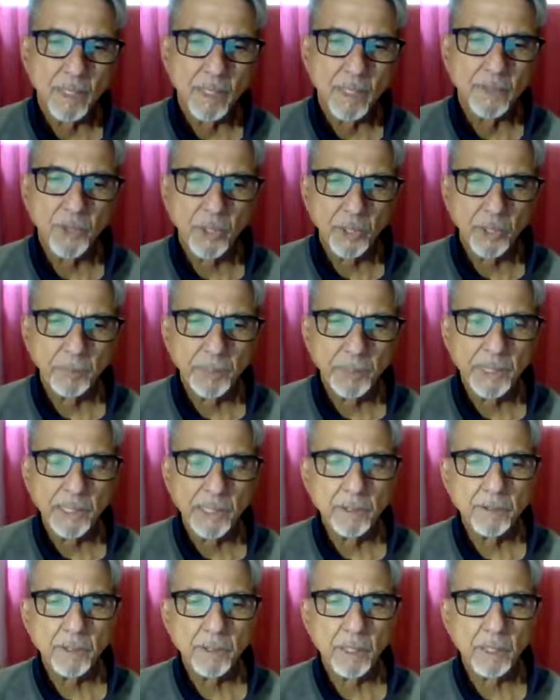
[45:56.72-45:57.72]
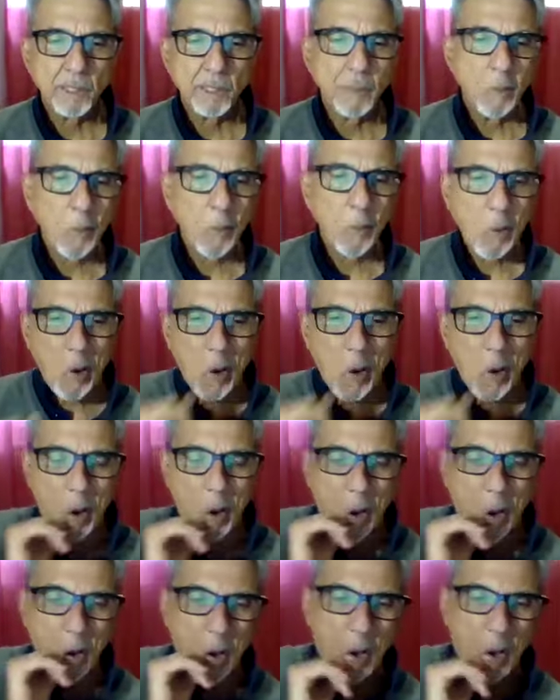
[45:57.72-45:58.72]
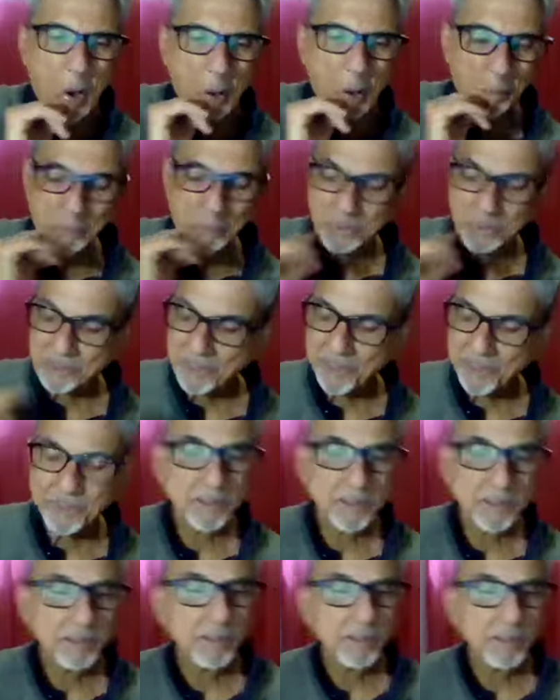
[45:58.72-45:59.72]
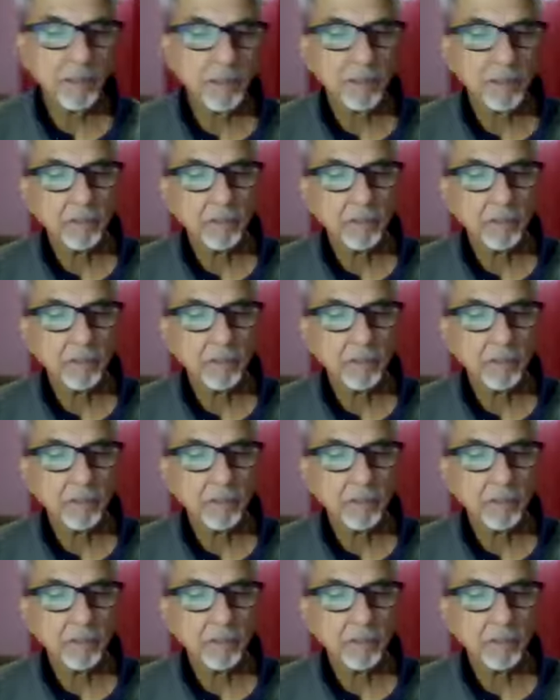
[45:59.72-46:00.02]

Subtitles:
So he begins presenting